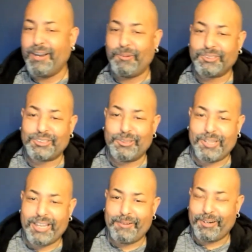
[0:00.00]
We'll see where
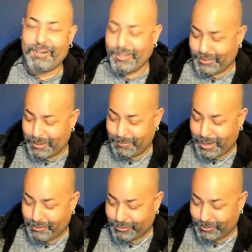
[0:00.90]
that one goes. I
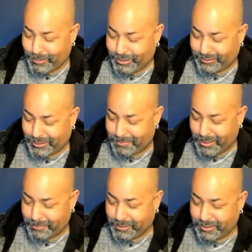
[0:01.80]
was going to bring something
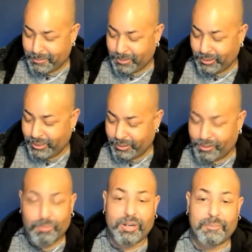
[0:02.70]
up political,
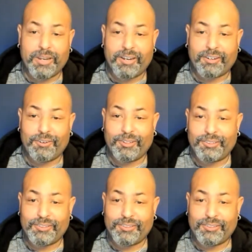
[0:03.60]
but I'm not going to.